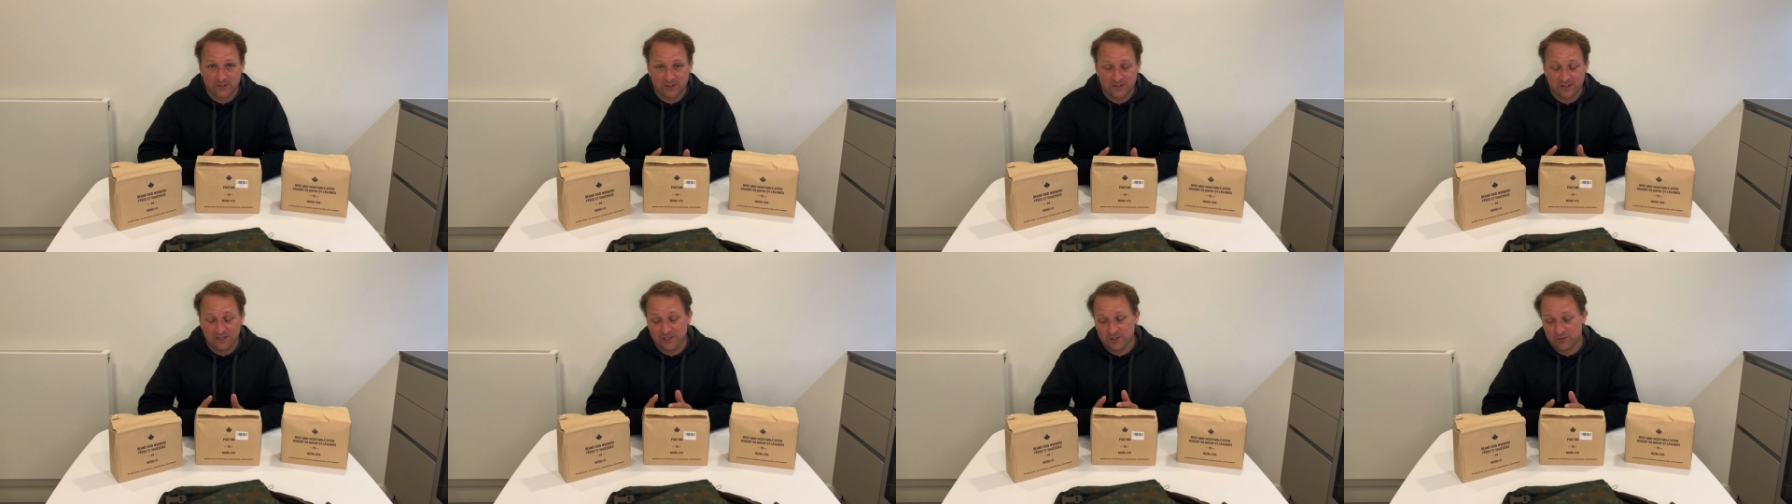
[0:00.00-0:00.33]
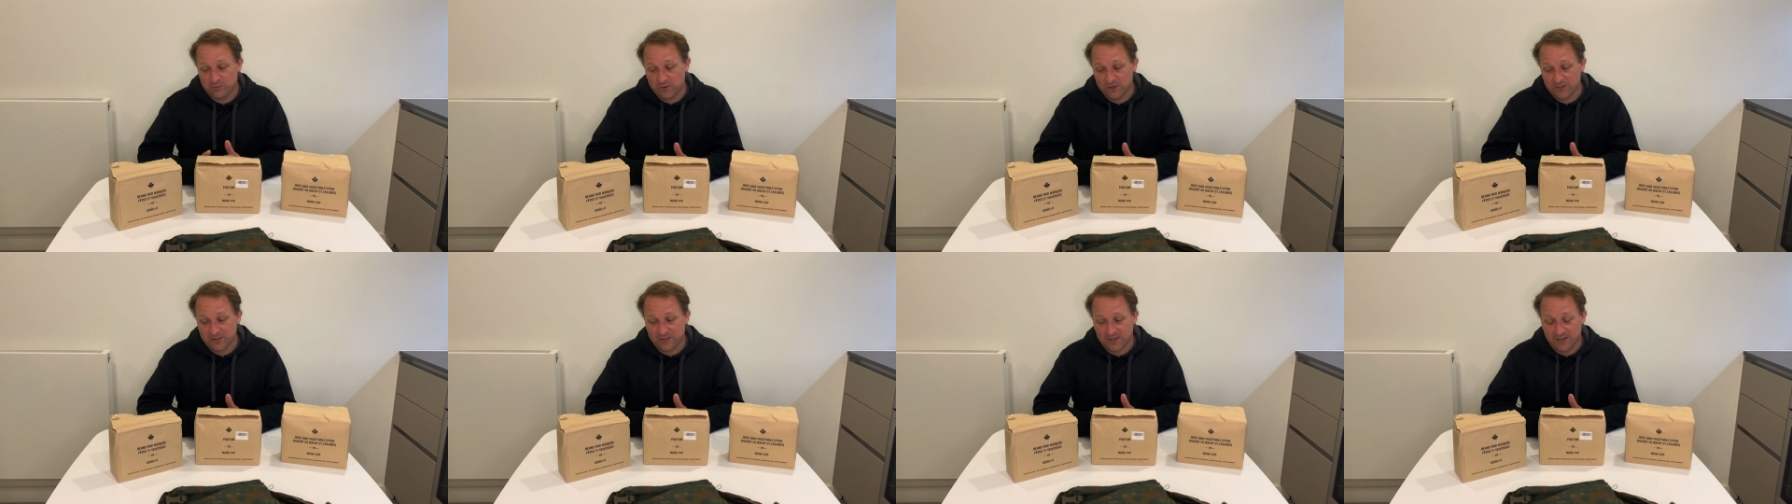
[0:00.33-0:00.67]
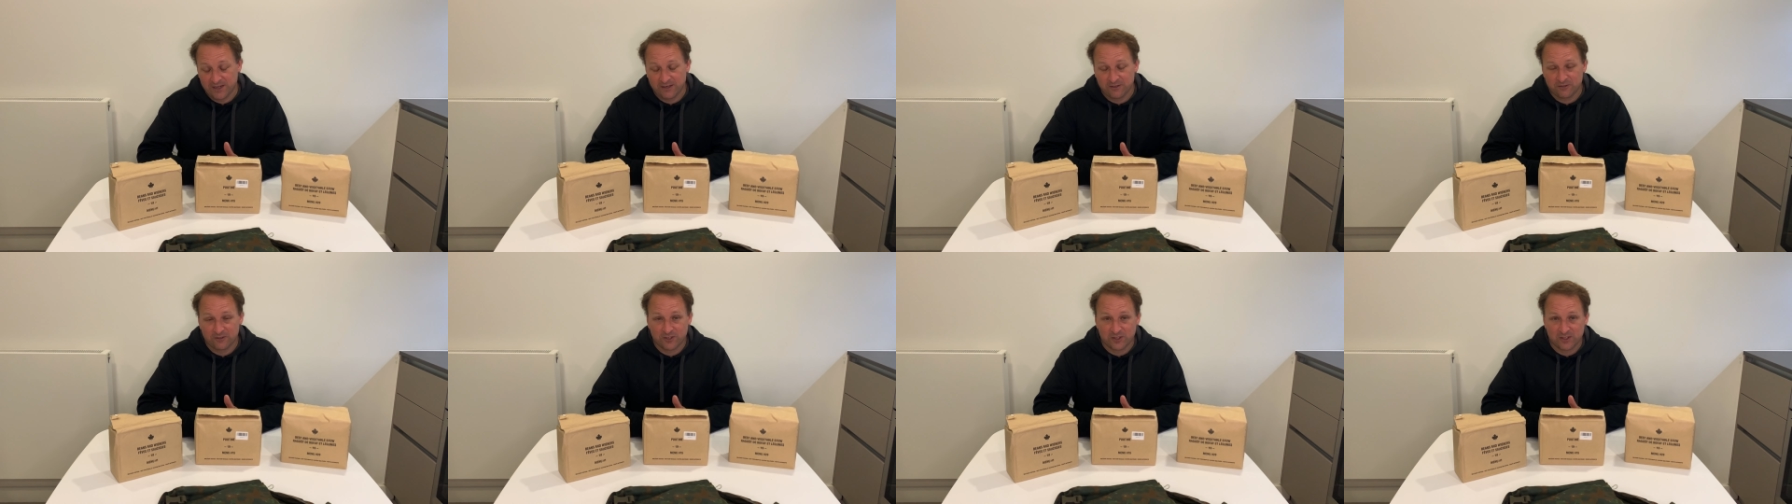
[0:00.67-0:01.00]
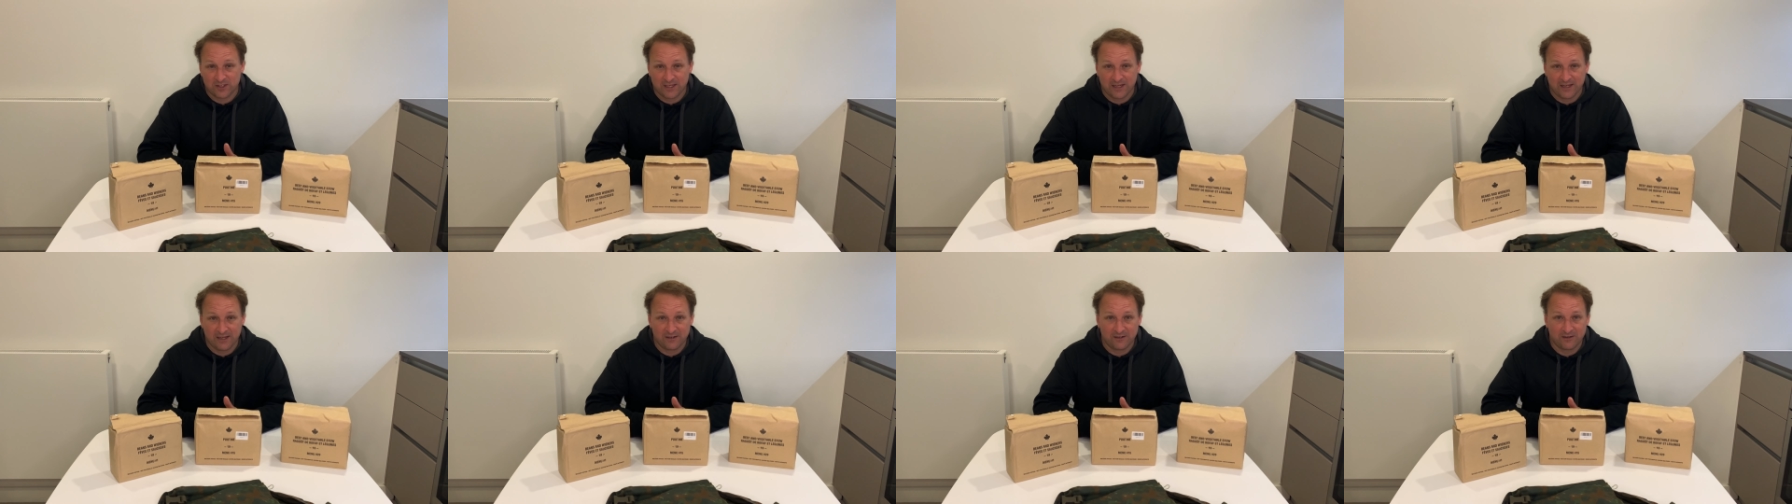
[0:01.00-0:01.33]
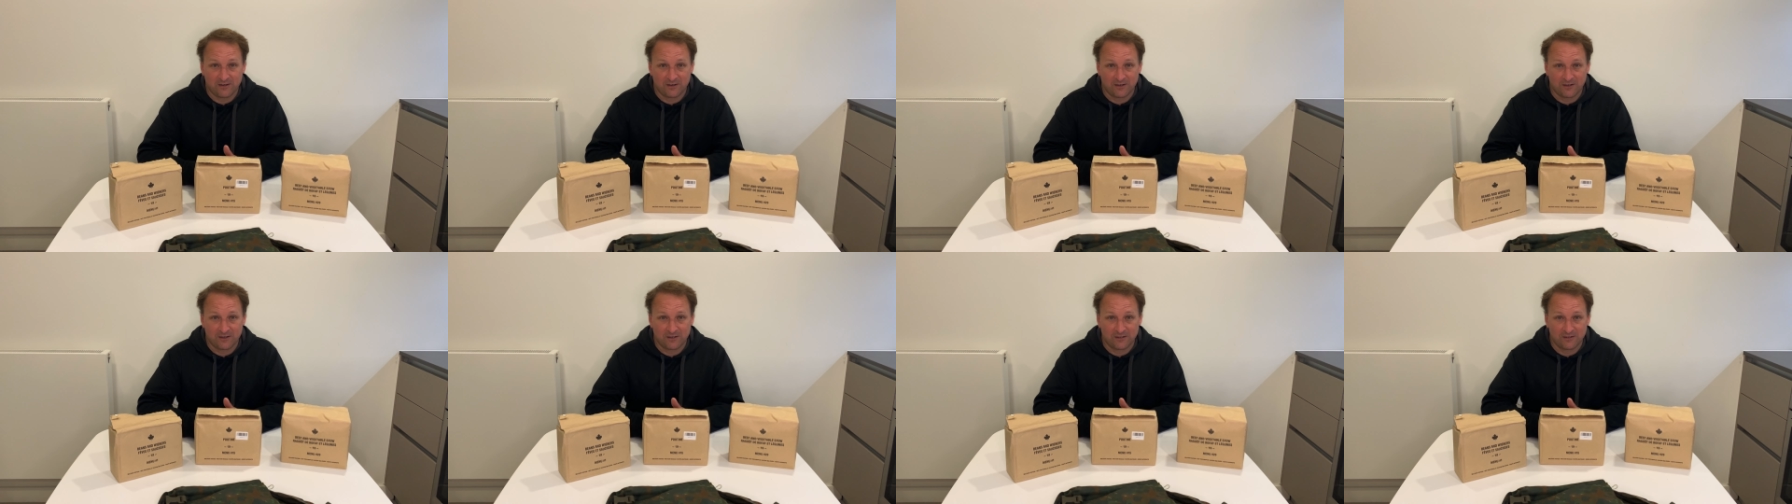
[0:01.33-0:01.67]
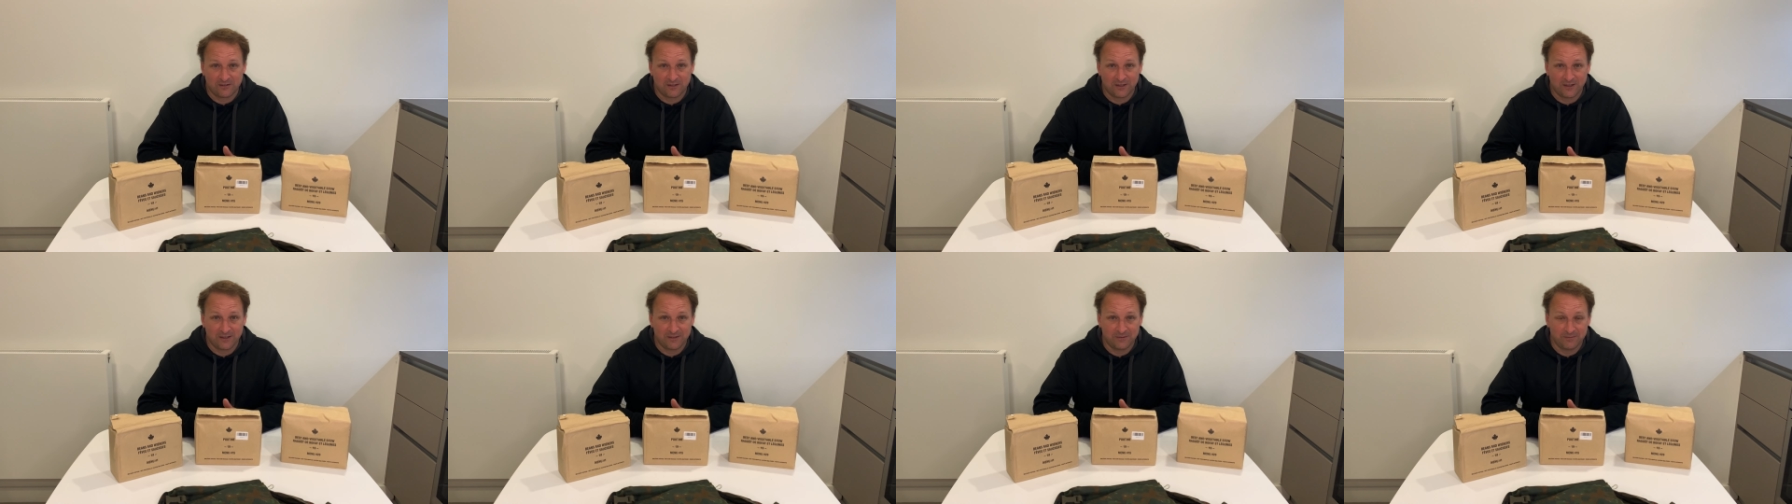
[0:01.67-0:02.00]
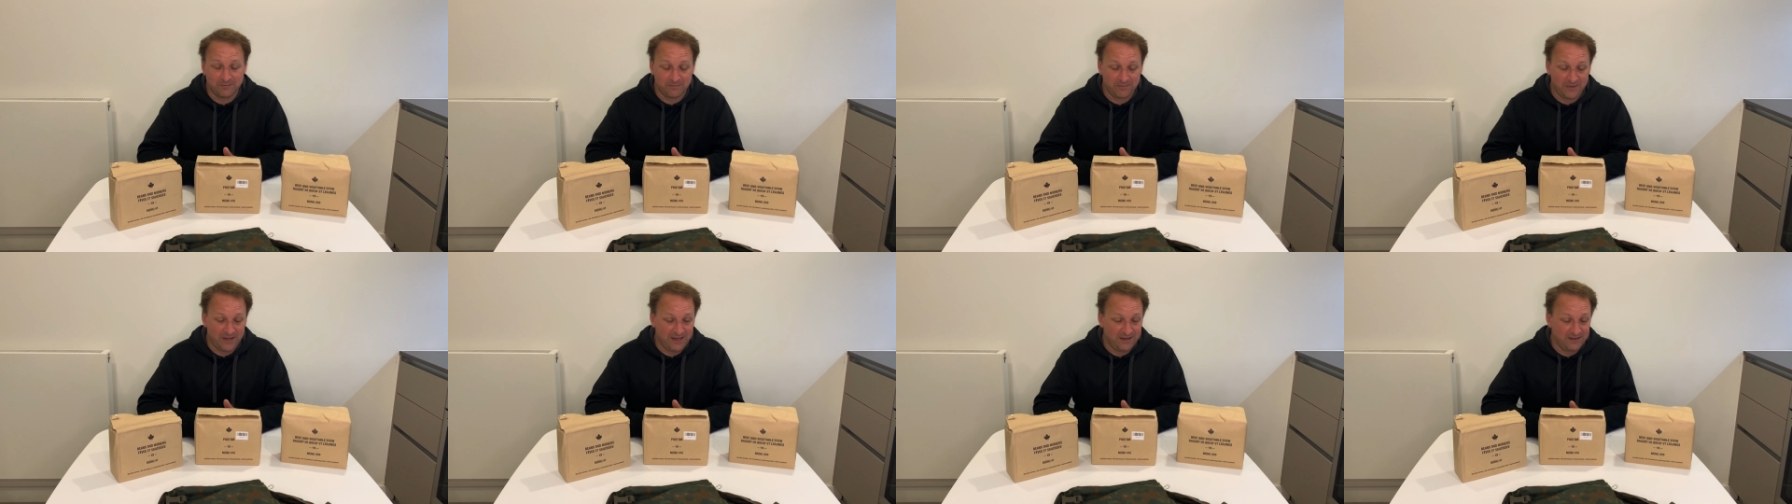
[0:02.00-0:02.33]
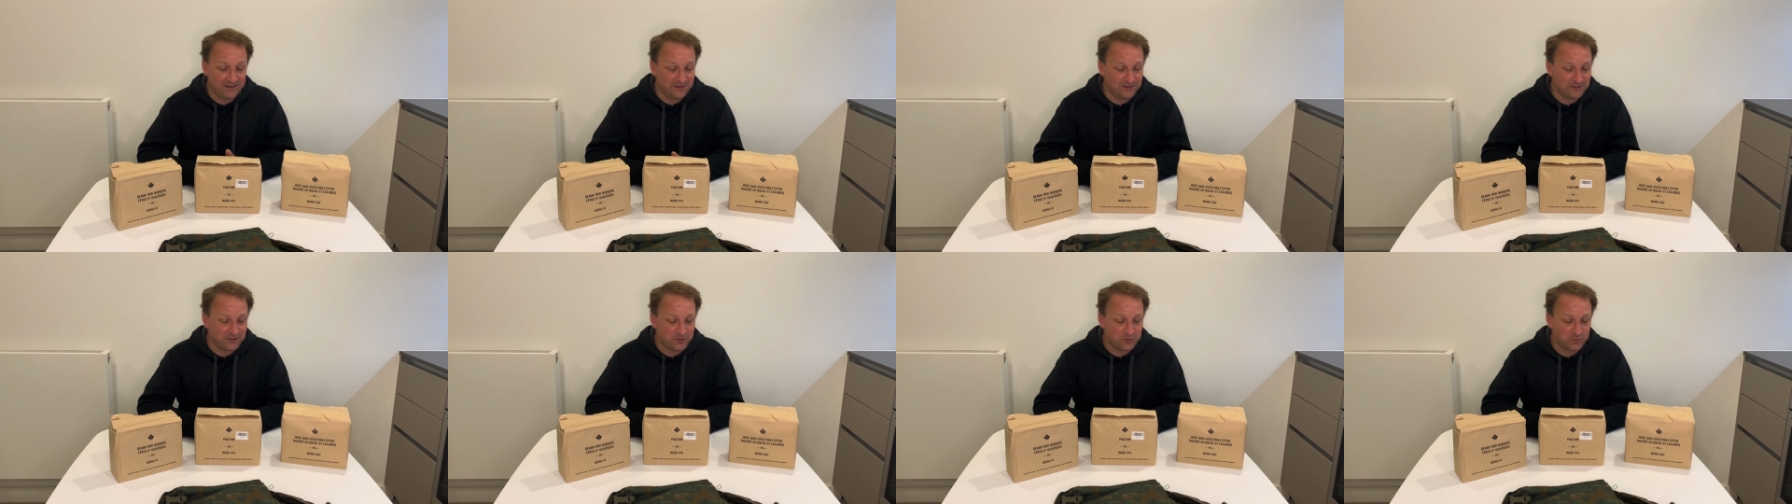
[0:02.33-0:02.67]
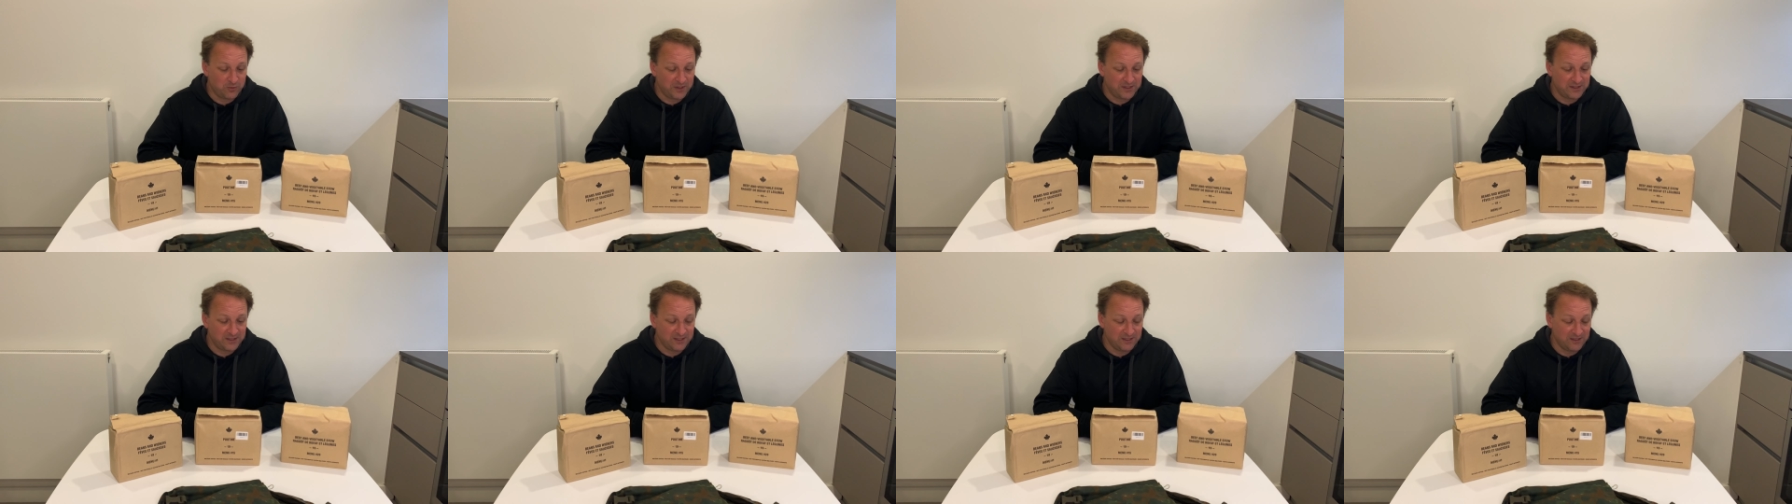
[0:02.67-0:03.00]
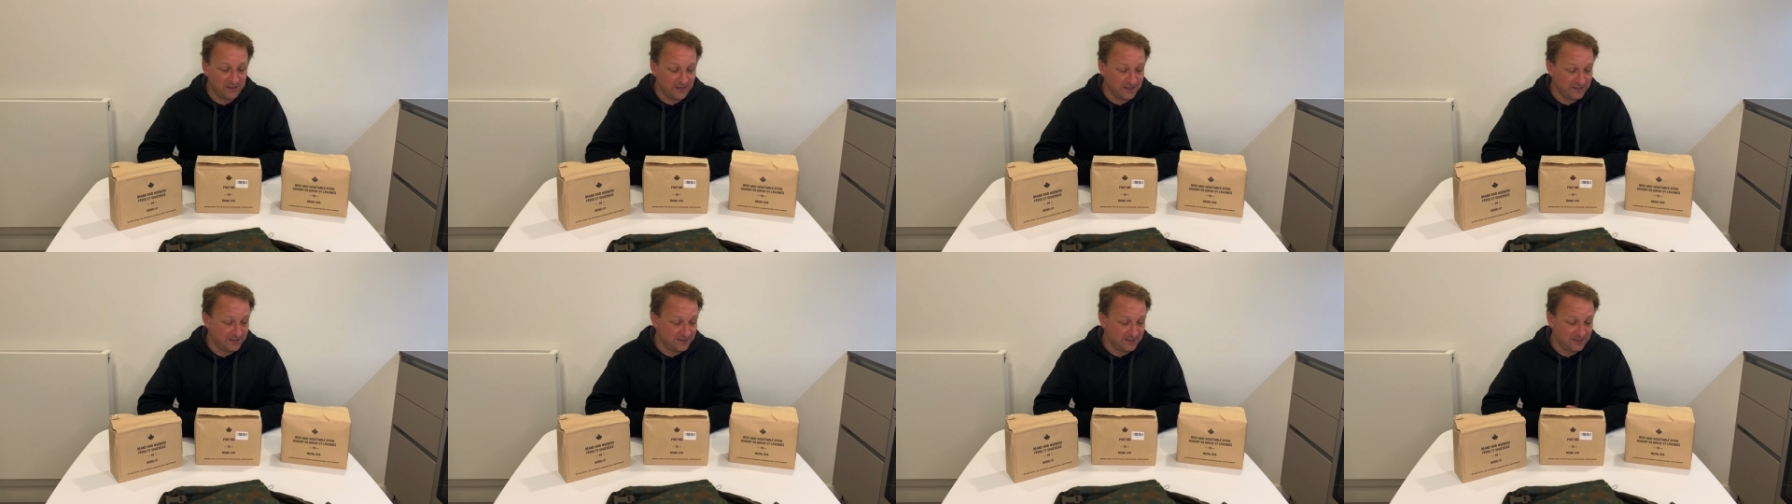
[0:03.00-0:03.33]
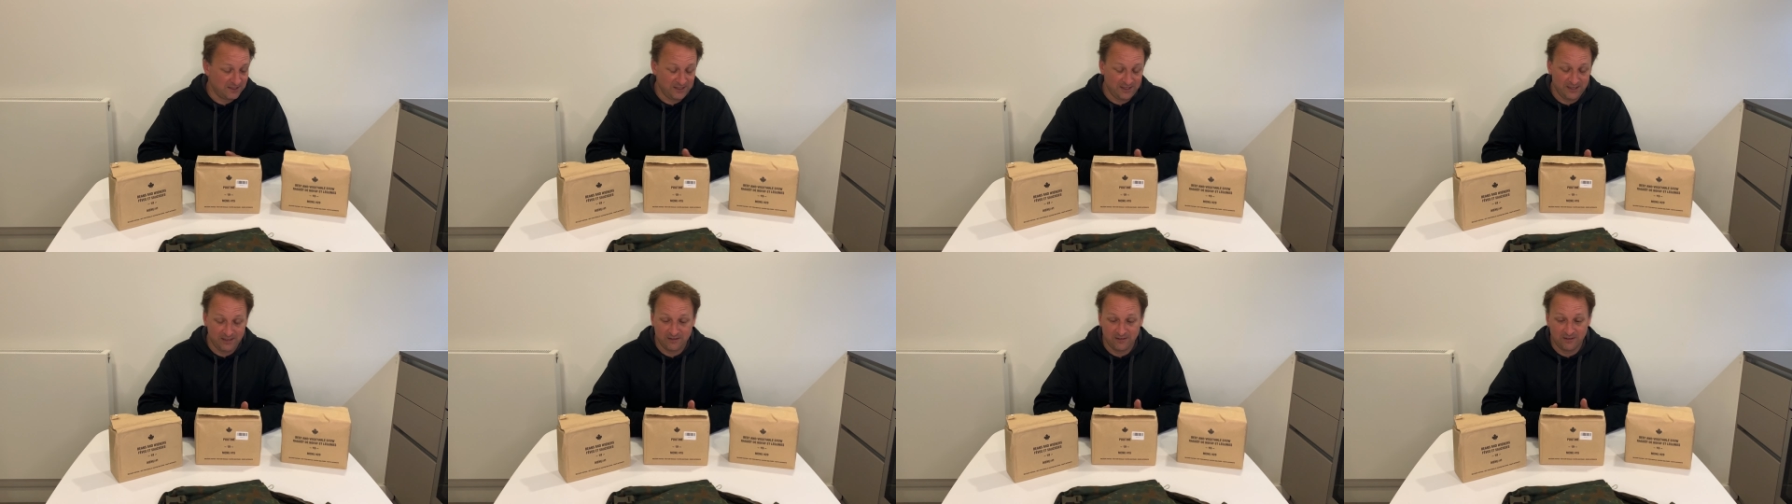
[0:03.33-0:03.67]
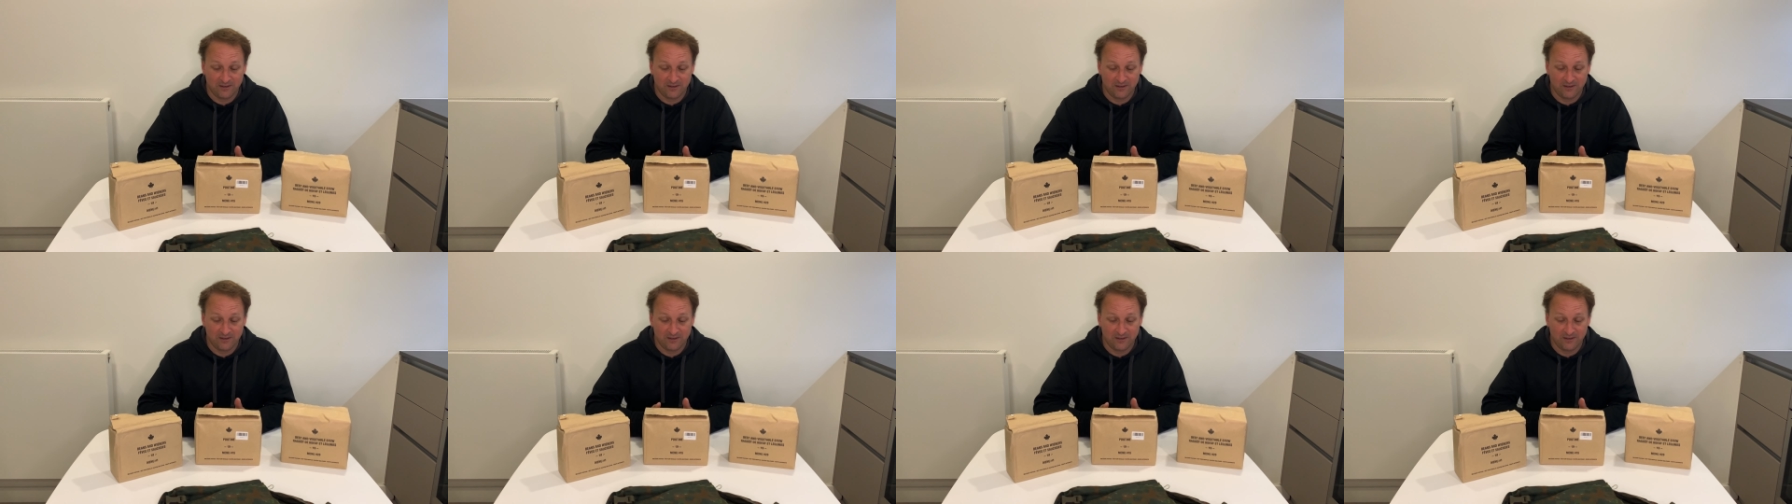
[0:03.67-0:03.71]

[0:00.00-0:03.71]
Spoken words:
These ones I understand are made in 2019.